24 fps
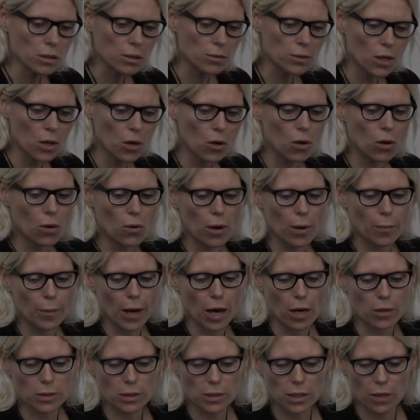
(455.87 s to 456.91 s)
So
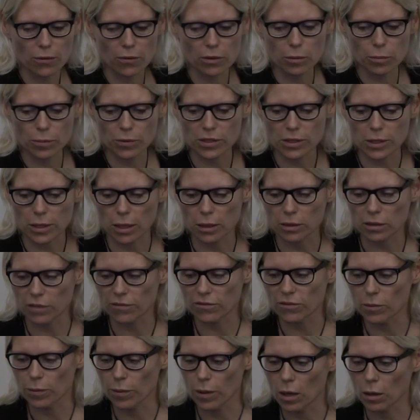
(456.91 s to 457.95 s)
about 7% of